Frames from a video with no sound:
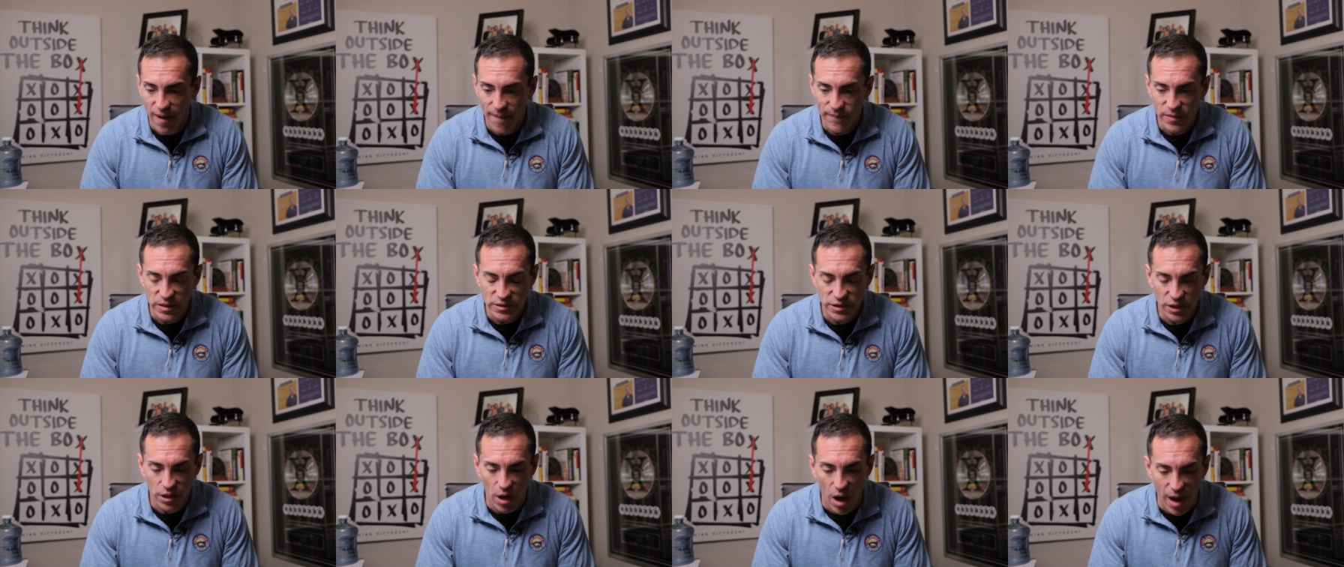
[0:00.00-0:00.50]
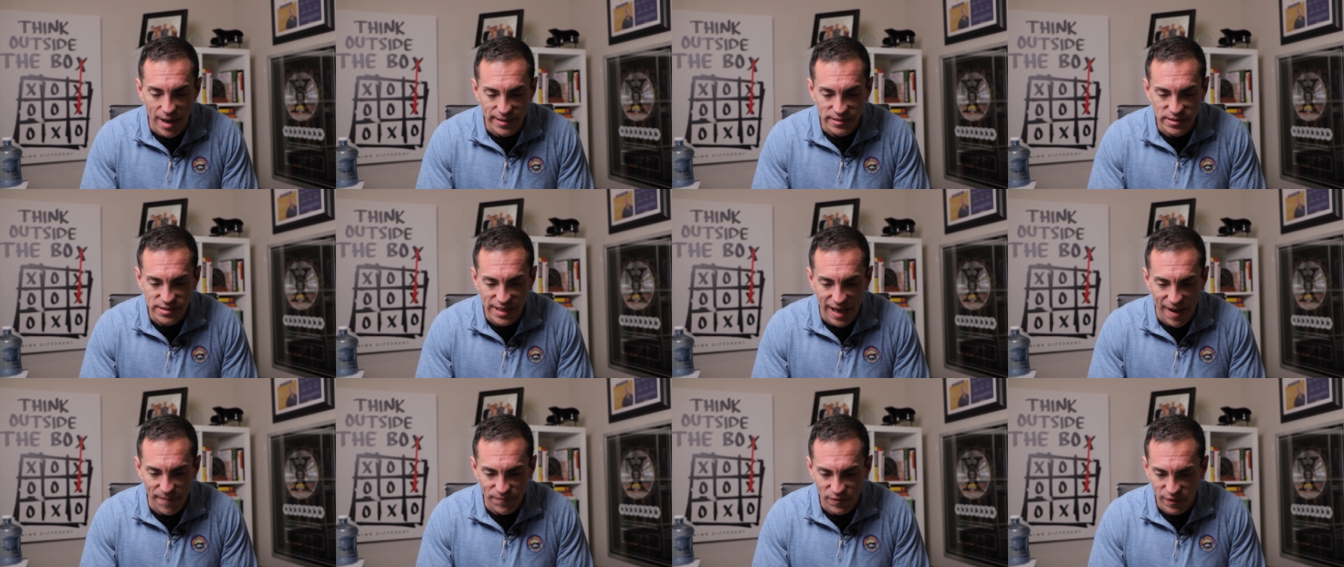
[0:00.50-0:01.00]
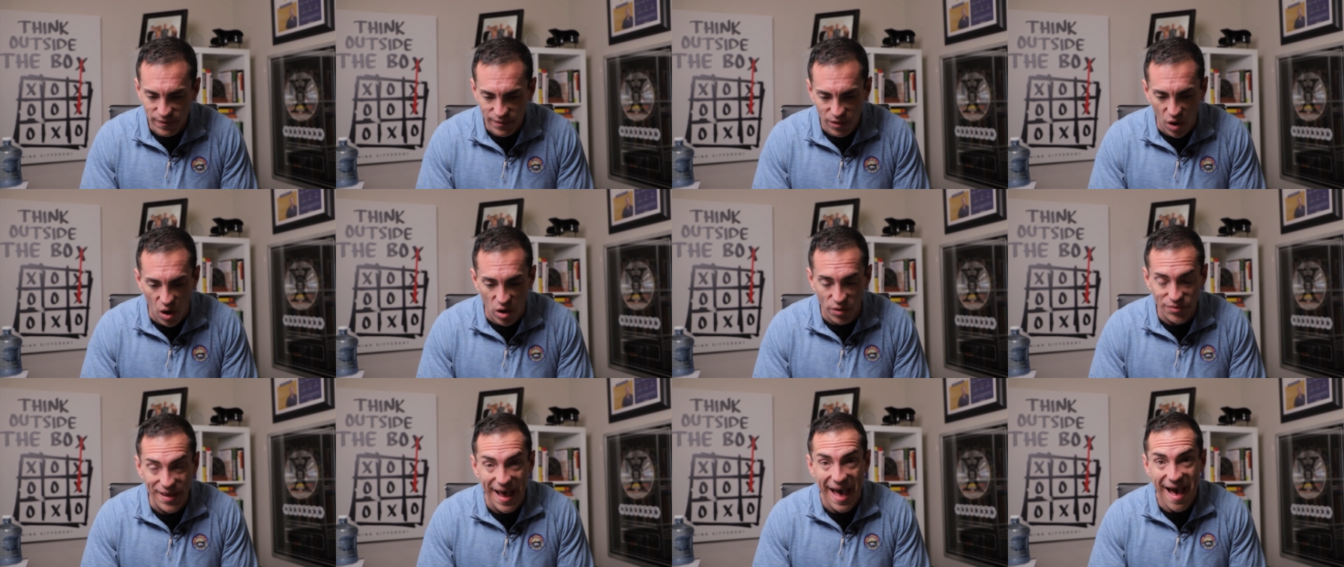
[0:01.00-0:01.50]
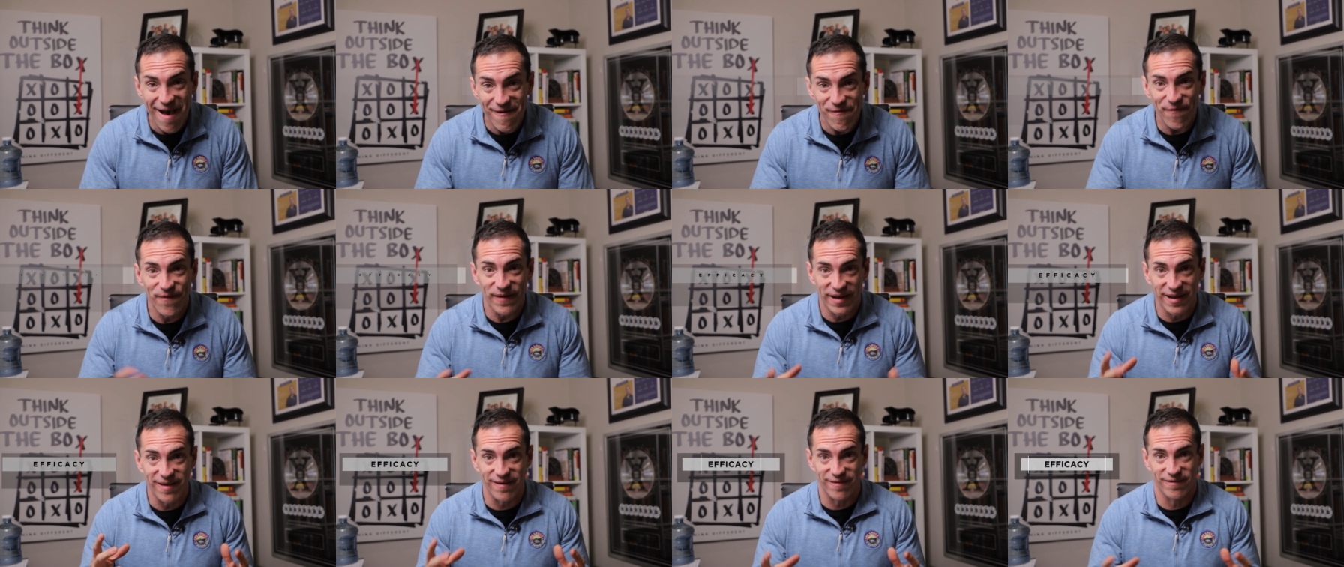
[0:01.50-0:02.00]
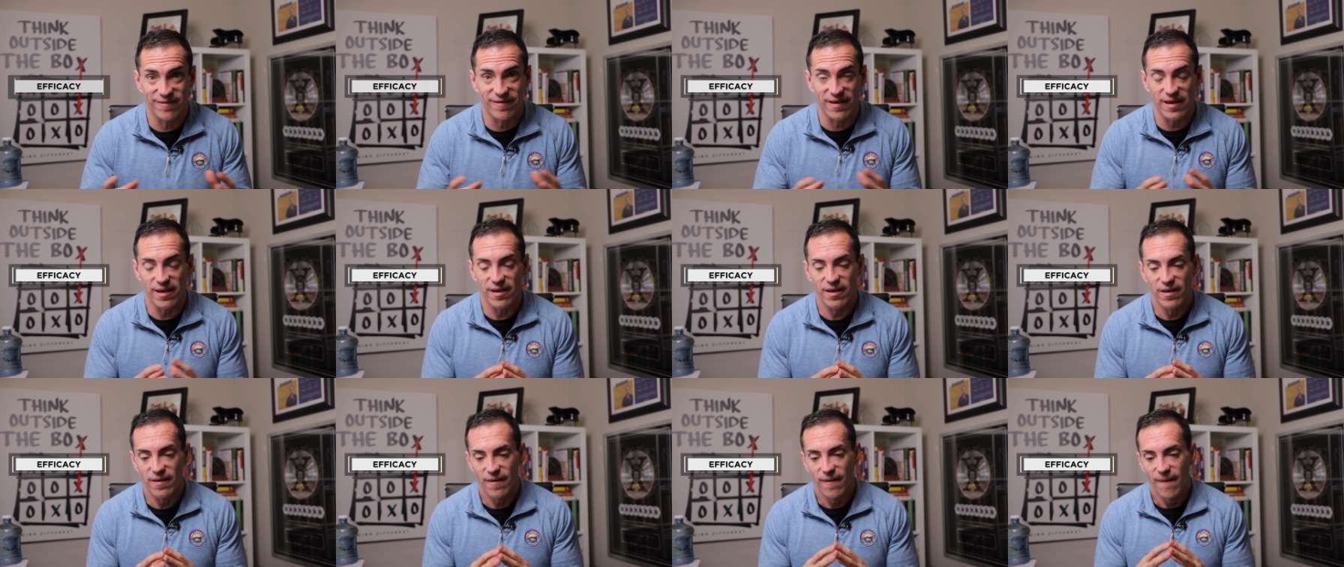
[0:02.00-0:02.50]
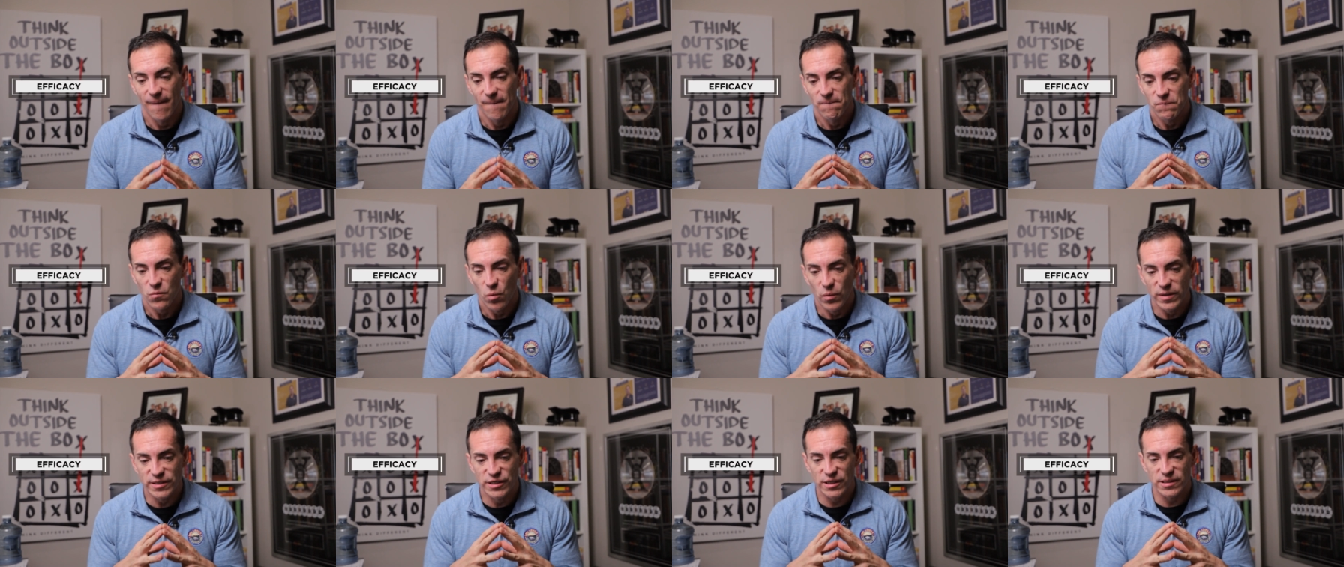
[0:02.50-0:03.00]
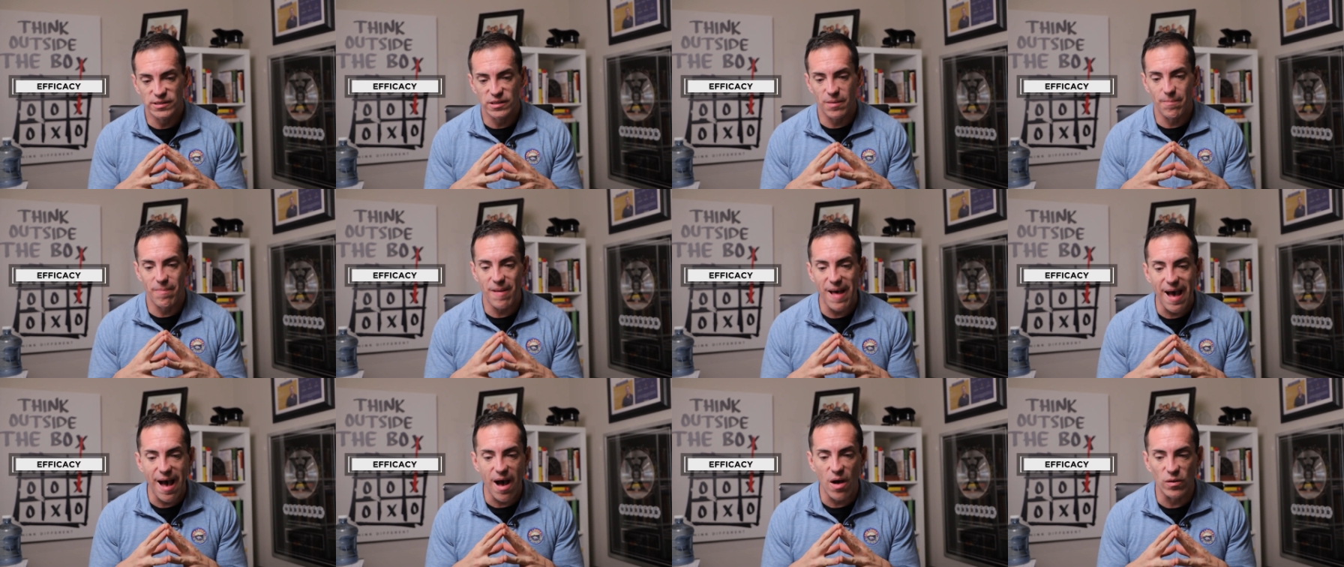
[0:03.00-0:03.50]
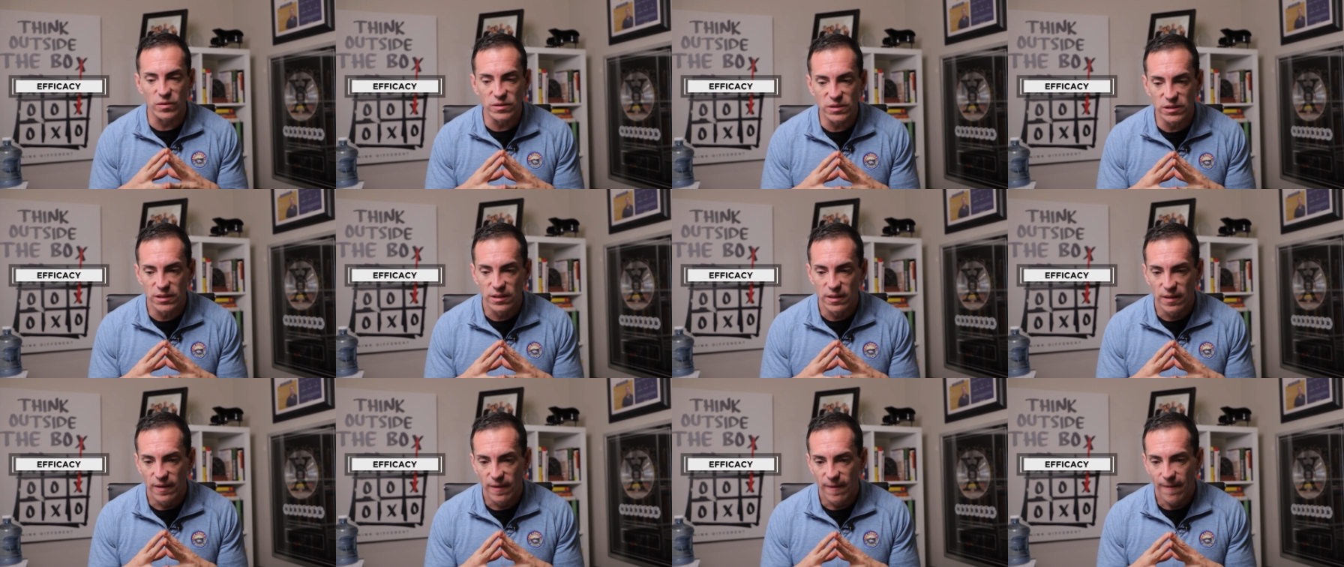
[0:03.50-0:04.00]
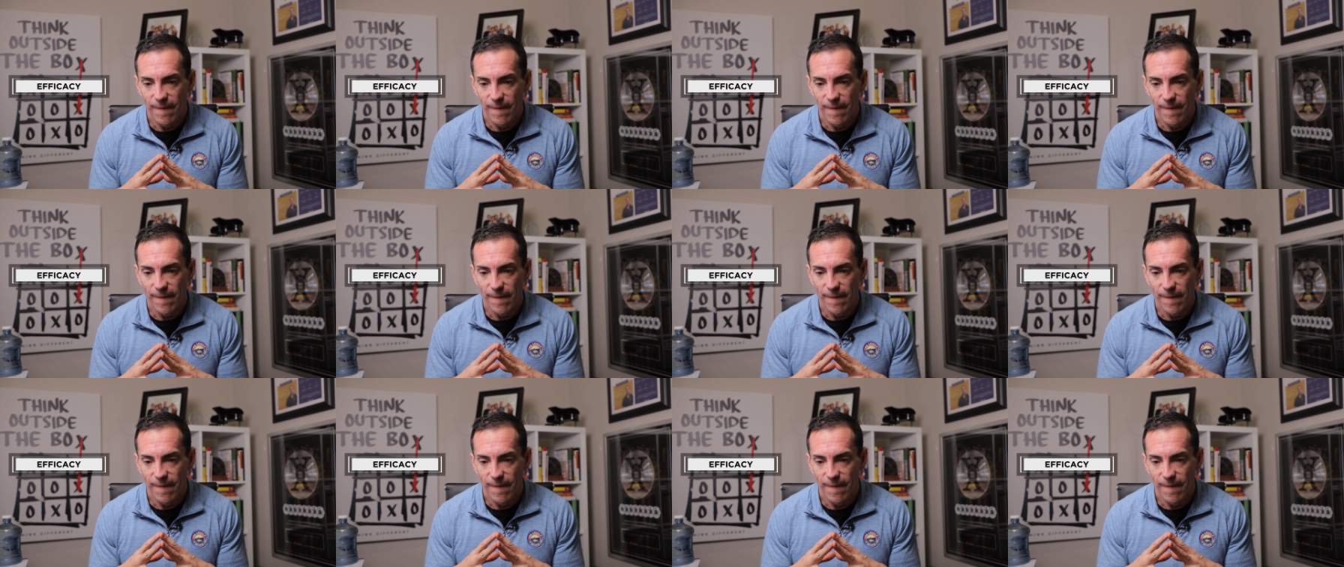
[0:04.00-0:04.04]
Um, there's a concept called efficacy, which is about